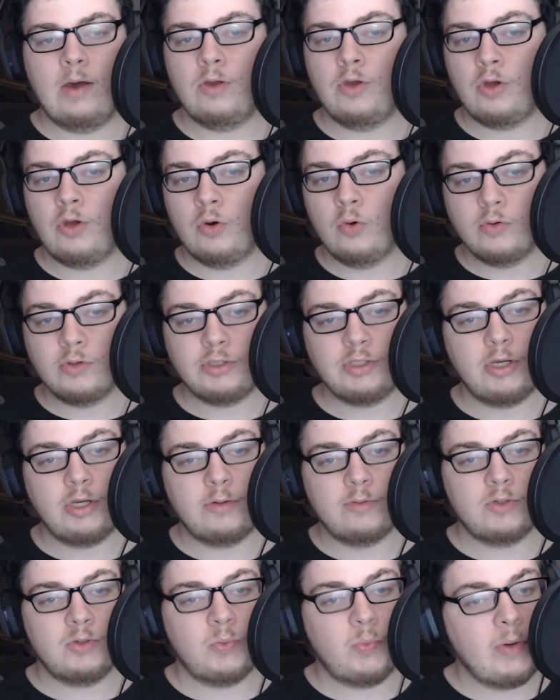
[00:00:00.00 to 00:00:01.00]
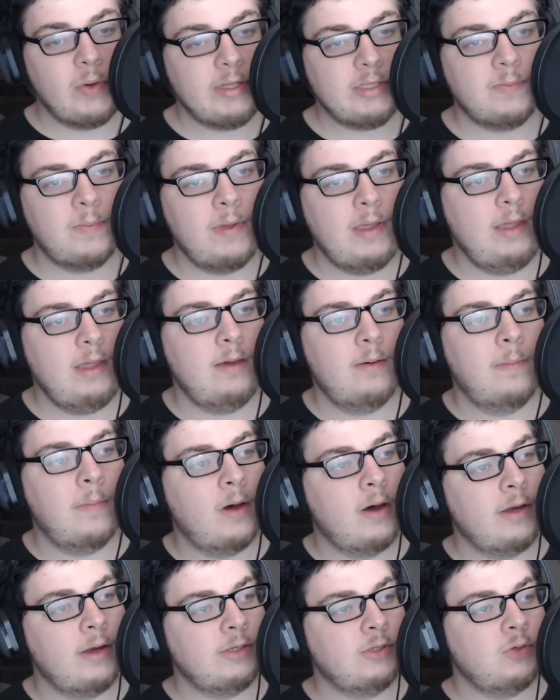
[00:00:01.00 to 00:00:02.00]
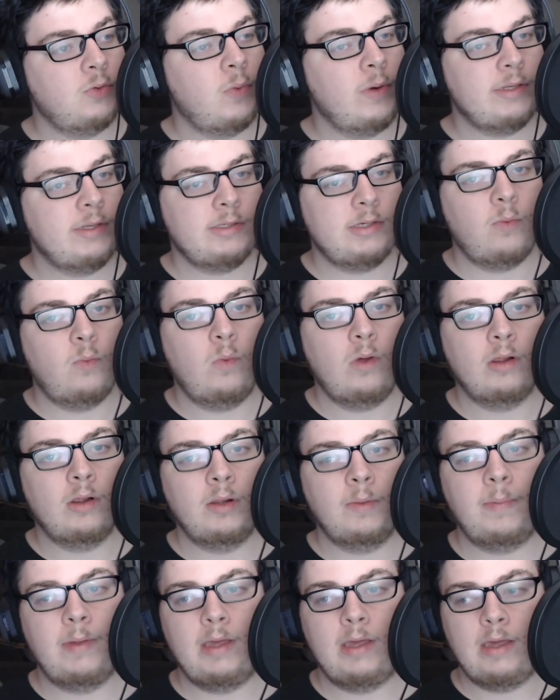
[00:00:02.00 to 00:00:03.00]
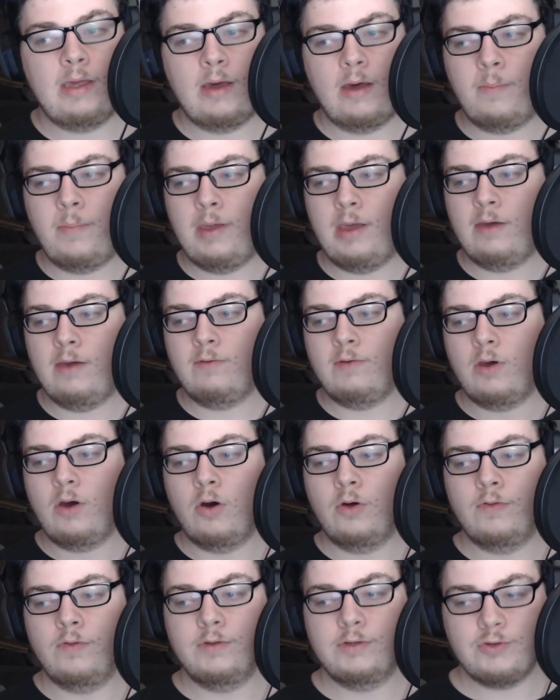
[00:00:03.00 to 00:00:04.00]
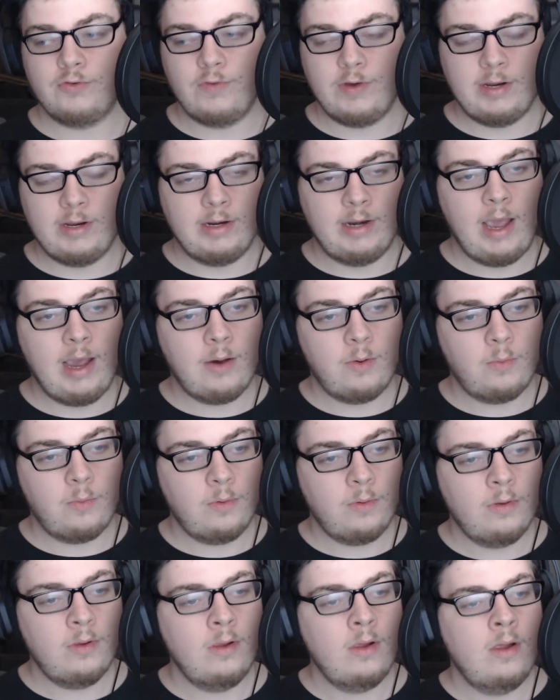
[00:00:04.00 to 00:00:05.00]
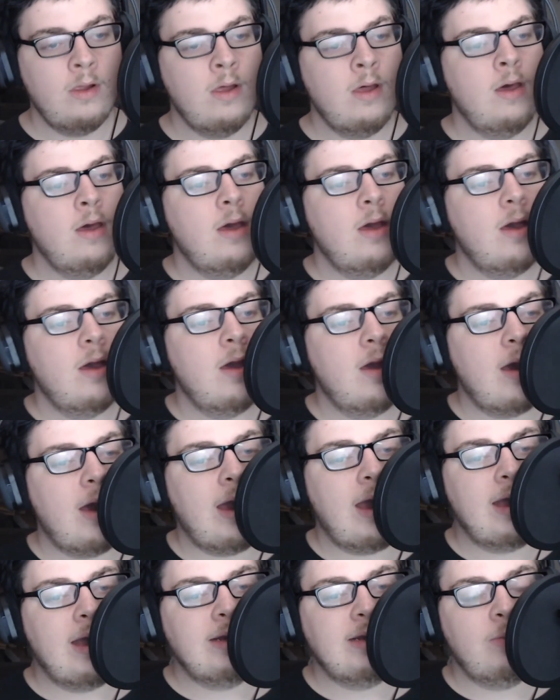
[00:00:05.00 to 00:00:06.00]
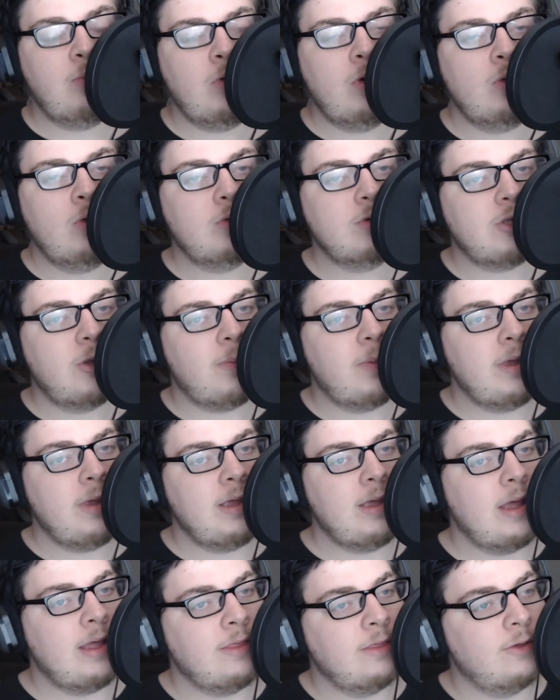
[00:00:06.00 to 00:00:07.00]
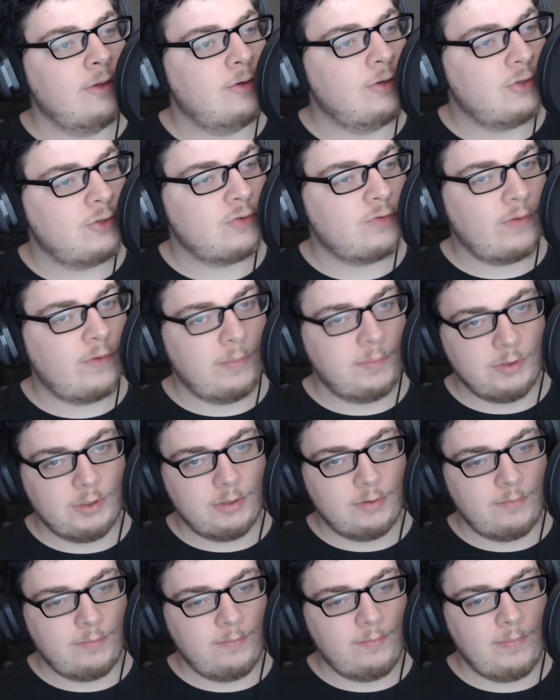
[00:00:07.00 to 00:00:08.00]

You can also tweet me. My Twitter will be appearing on the screen now, and it will also be in the description.